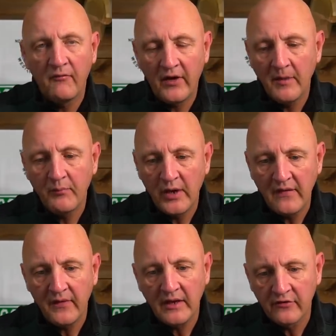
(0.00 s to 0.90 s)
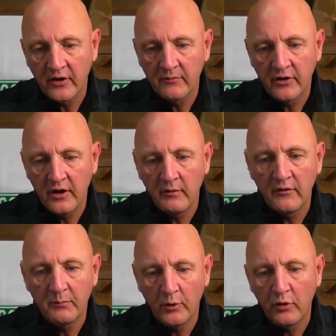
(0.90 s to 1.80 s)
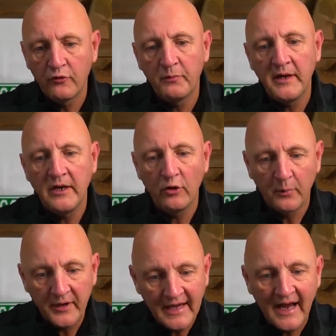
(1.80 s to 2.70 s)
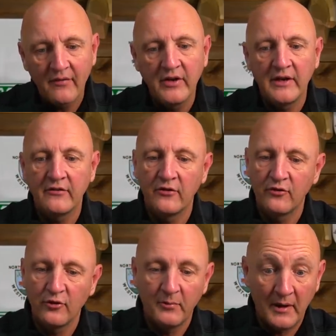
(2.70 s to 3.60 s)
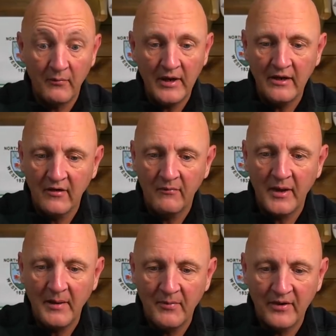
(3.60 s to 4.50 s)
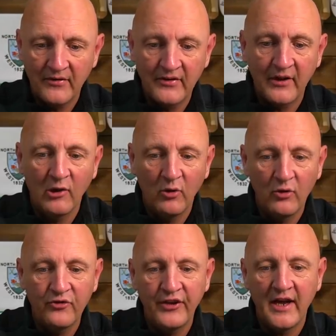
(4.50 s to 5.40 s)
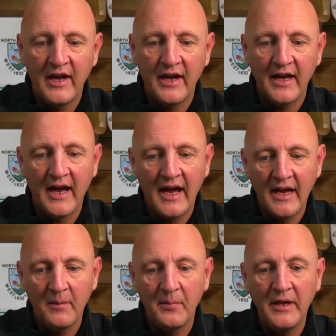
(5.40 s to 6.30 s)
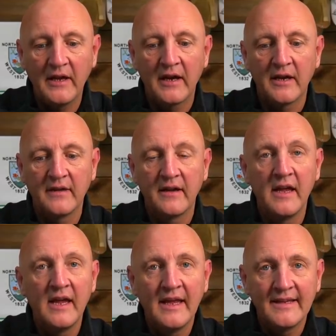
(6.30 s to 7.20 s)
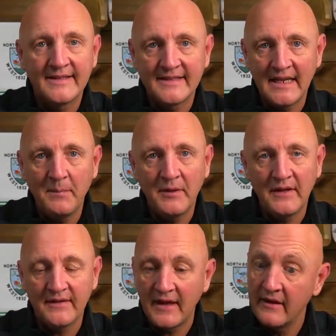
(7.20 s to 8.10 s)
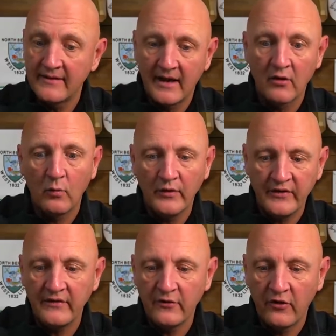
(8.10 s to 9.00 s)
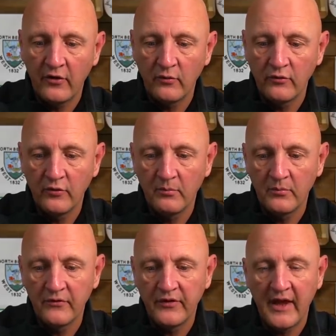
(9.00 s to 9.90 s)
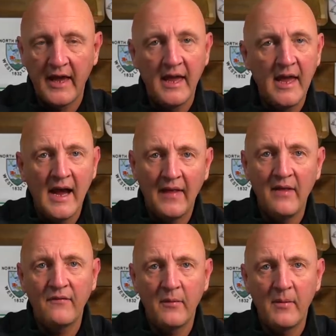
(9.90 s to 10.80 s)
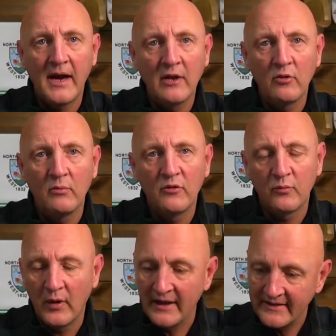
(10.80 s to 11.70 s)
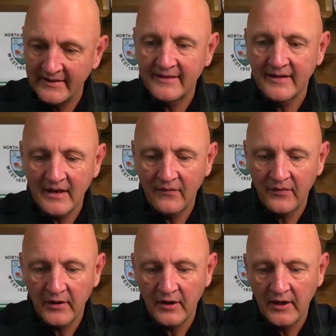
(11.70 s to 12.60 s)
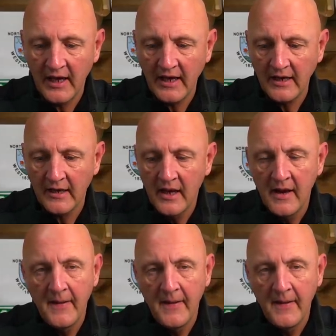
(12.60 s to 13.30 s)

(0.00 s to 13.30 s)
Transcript: Very brief in terms of Lewis. Ball speed up, carry distance up, and I'm reading off paper as you launching higher, higher peak height steeper descent angle, which isn't on those numbers there. And then for my numbers, well, it's a significant gain.